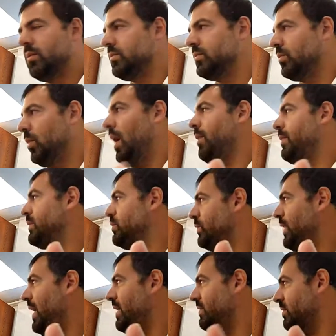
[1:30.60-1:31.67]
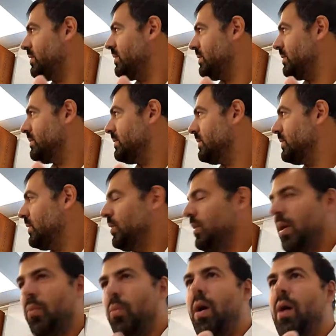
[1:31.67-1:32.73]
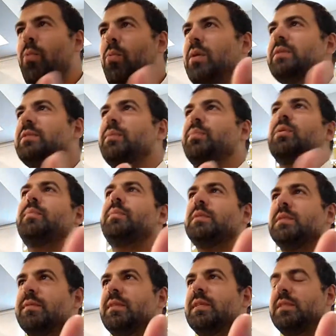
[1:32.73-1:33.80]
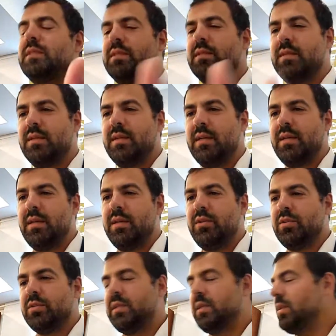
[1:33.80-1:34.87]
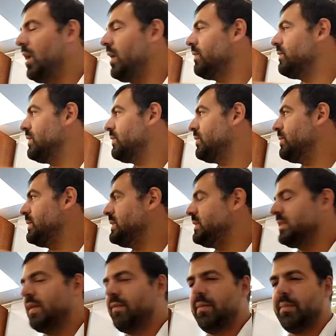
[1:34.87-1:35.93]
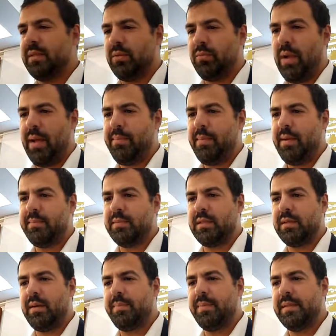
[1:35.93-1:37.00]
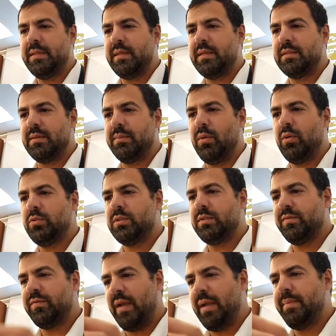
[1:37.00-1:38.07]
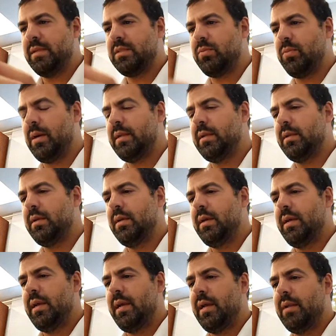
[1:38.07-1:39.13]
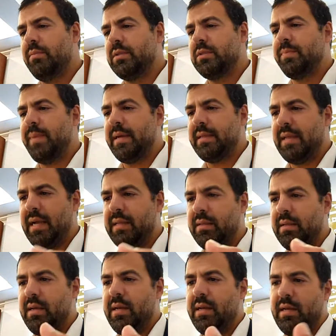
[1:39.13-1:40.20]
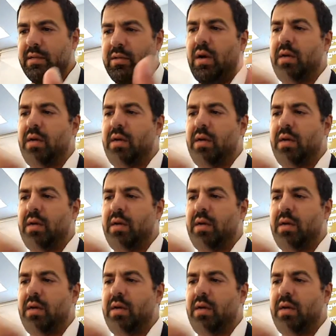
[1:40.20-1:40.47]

we do fast, like what is the purpose of this? You'll see a lot of different reasons given, but the Rambam's opinion is the most famous one in respect that it's